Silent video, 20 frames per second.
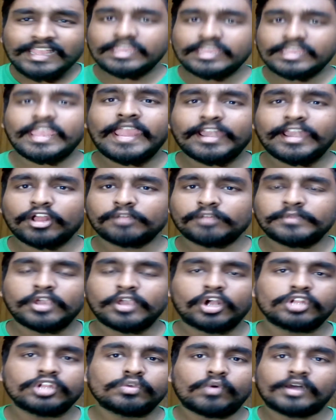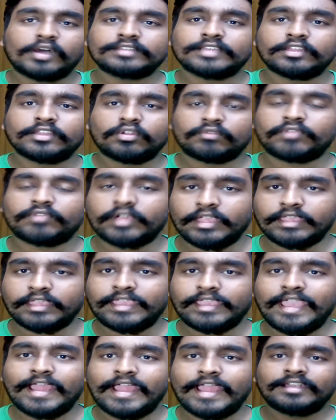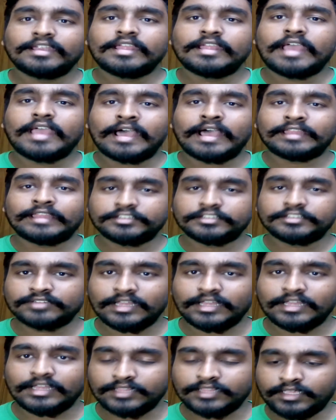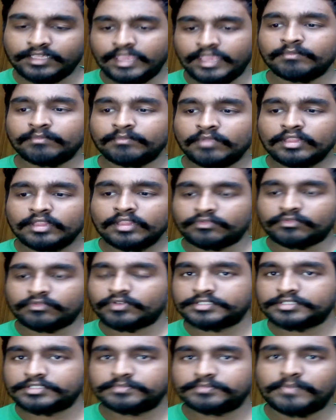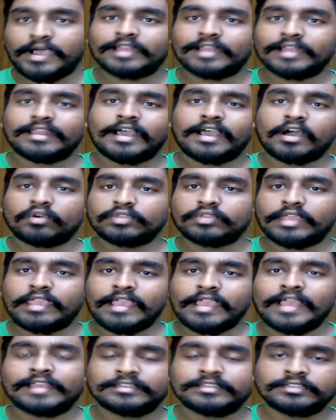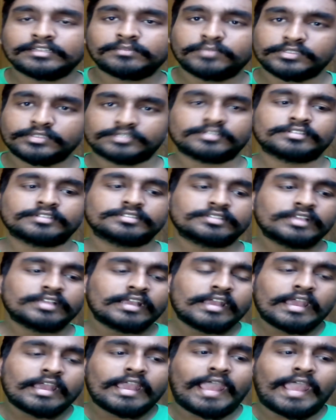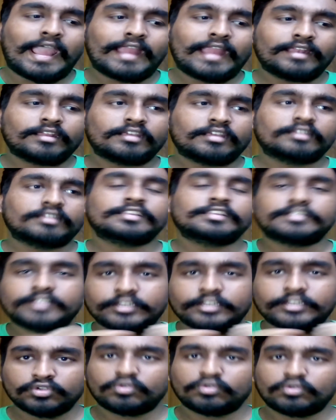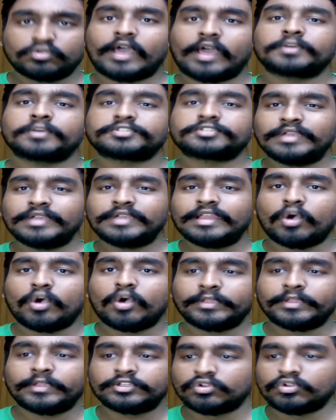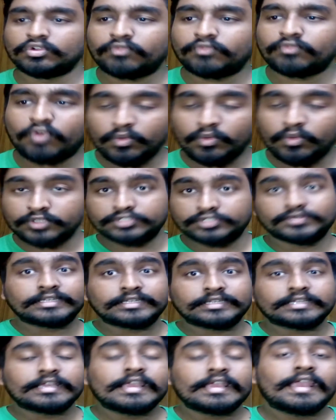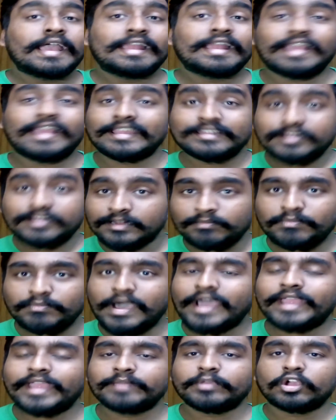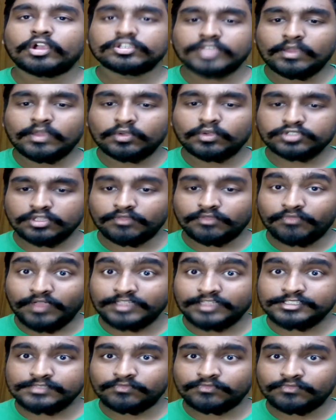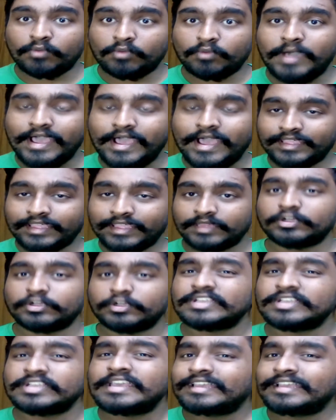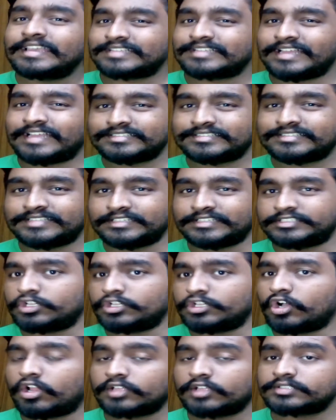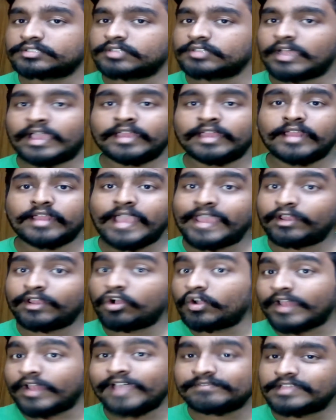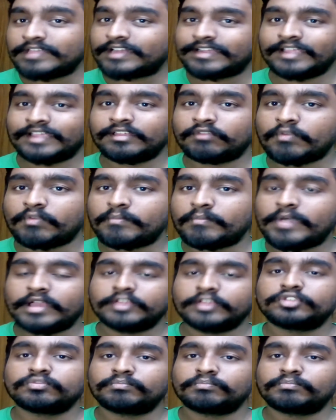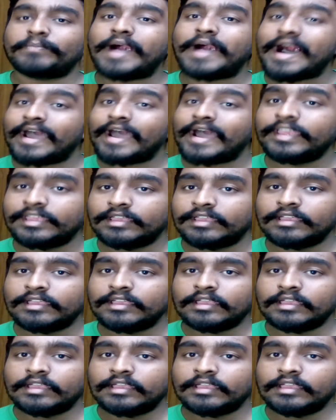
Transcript: You hate on me all you want, I don't fucking care. I didn't like the game, the first part, how they handled business. And Destiny 2, I was really hoping to look forward to it, and I didn't buy it because I was on the fence for buying it, because it's like $60. I don't have that kind of a money to buy